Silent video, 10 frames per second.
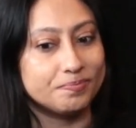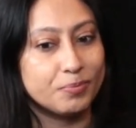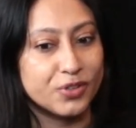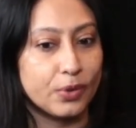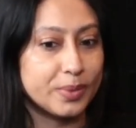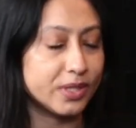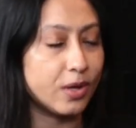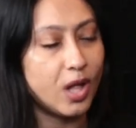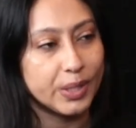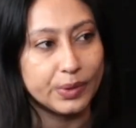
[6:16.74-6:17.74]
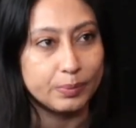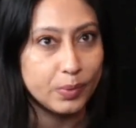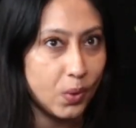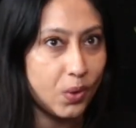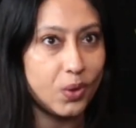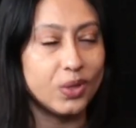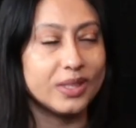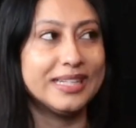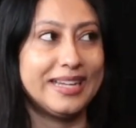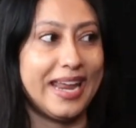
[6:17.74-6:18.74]
performed at the Hollywood Bowl,
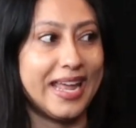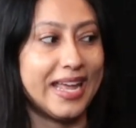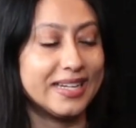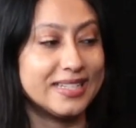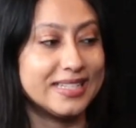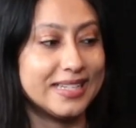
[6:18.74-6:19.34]
and